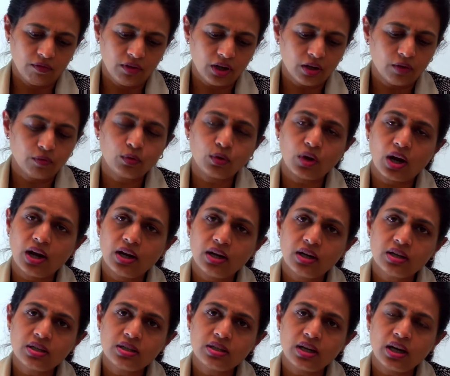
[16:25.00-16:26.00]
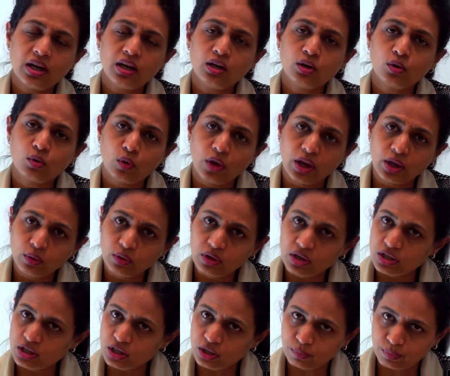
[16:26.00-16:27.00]
We have to understand the
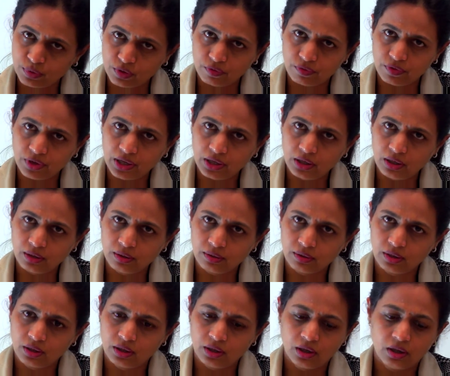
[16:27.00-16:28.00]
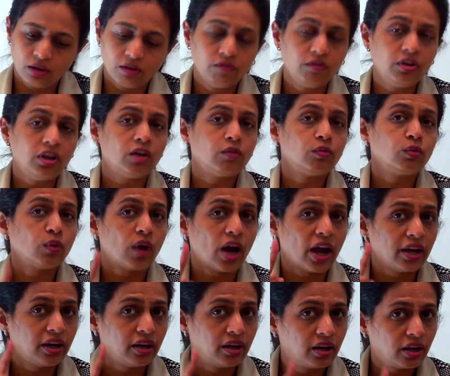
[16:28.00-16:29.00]
coagulation profile. We have to
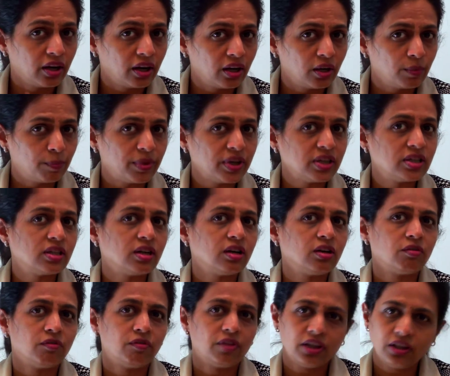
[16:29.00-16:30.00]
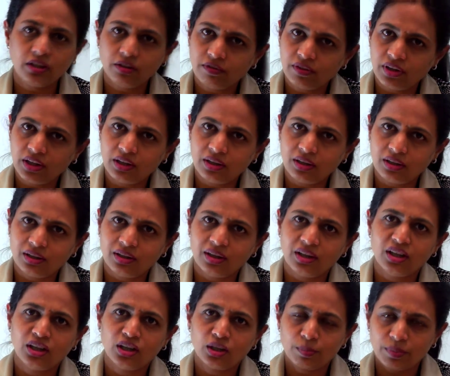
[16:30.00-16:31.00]
hydrate the patient very well
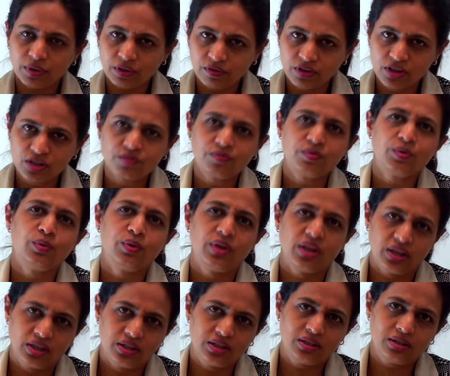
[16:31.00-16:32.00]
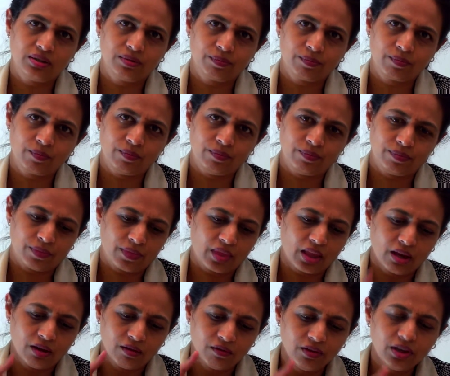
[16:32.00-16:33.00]
in the previous few days.
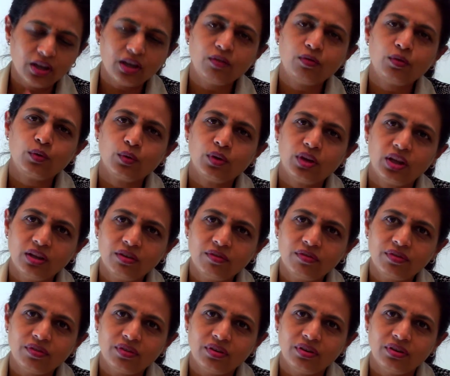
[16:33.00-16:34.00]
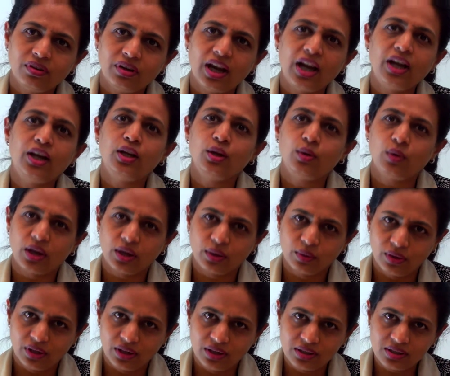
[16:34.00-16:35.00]
We have to give
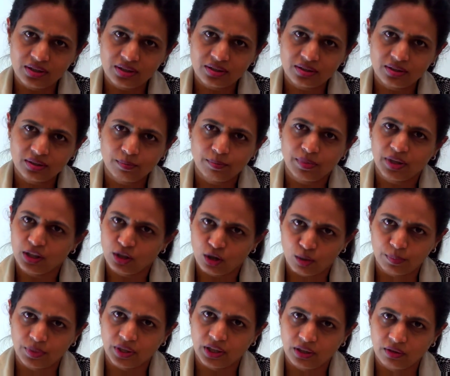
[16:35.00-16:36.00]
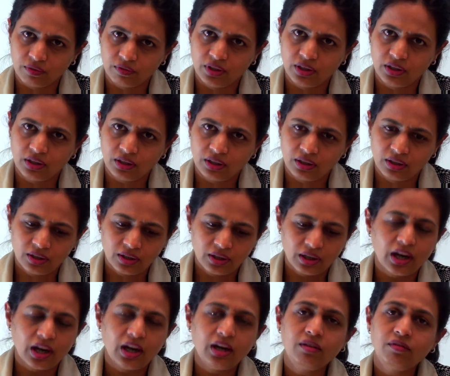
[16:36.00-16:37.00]
anticoagulants perioperatively.
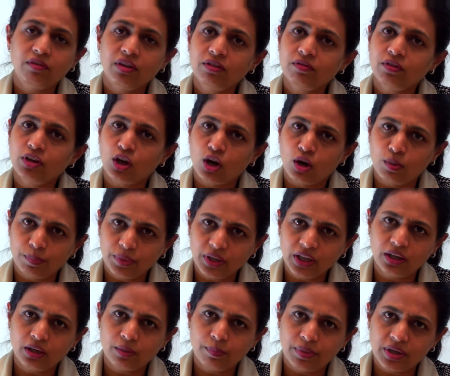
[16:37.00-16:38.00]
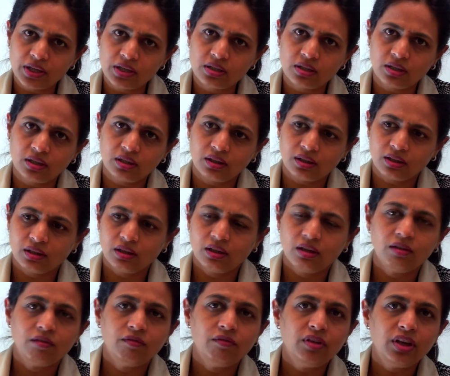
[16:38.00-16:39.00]
And when we operate the patient,
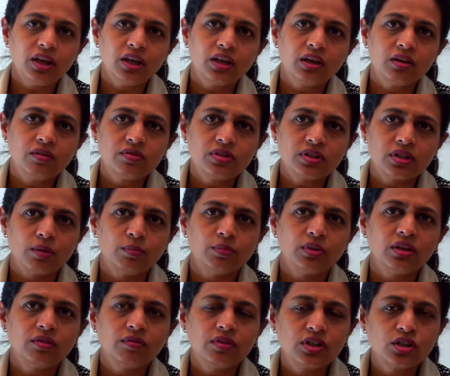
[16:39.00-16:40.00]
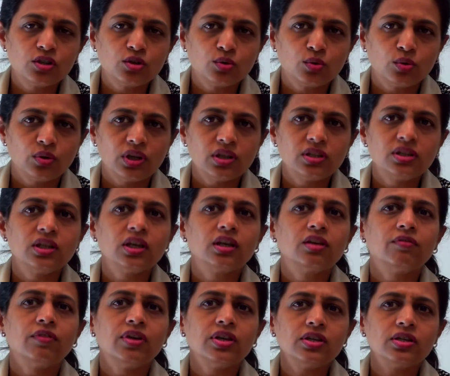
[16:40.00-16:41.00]
we give something which is known as
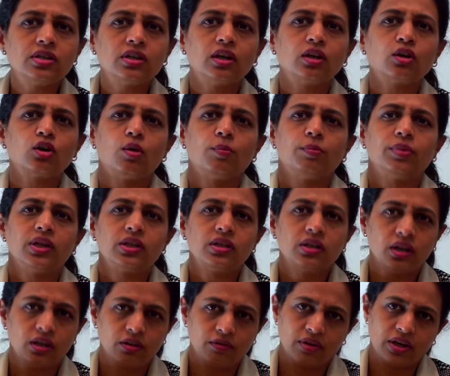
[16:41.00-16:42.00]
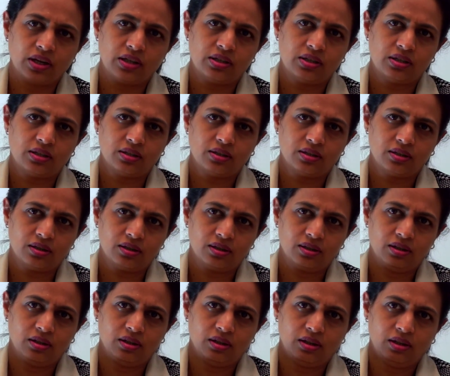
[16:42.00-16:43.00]
sequential compression device,
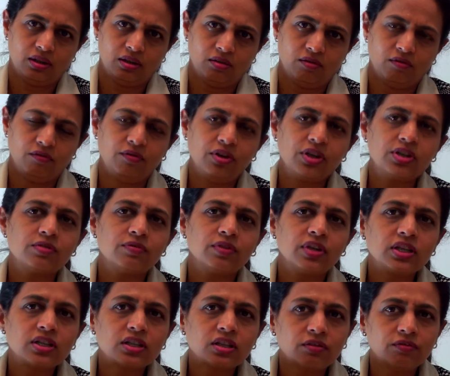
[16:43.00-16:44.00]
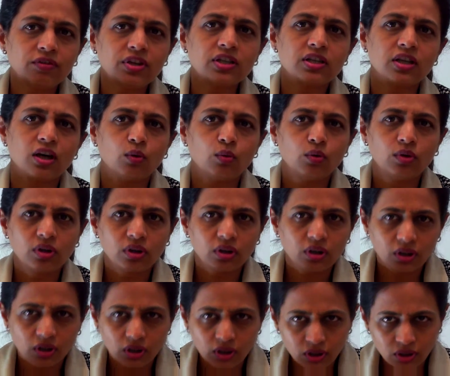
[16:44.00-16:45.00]
which will squeeze out
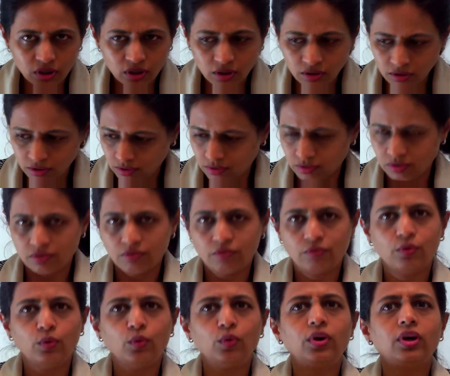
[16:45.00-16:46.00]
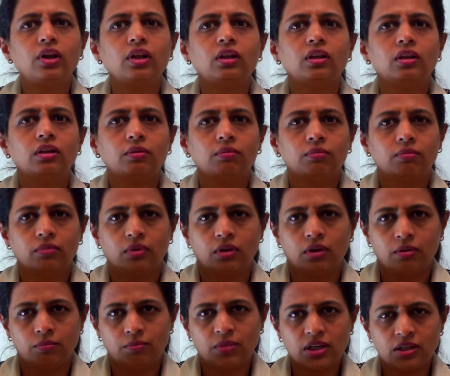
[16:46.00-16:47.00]
the fluid in the
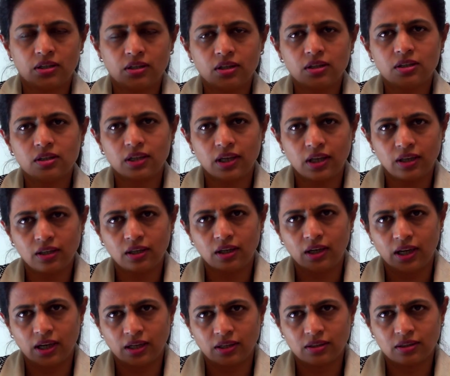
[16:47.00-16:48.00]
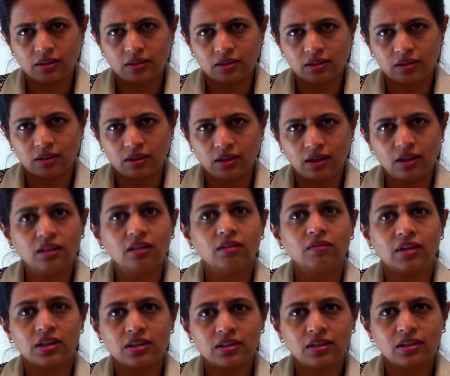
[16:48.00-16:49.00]
muscles and the legs in
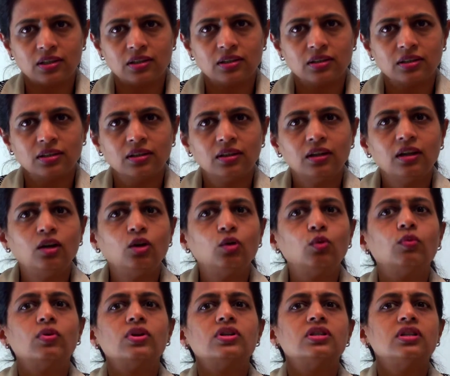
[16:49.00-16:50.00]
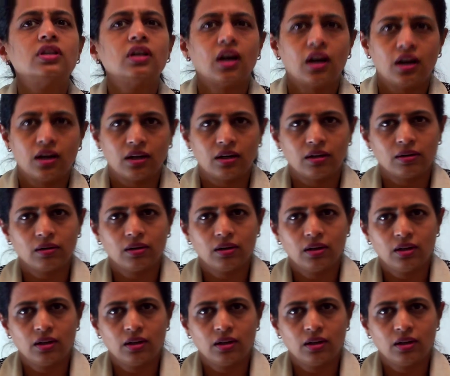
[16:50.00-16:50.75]
the vessels towards the heart.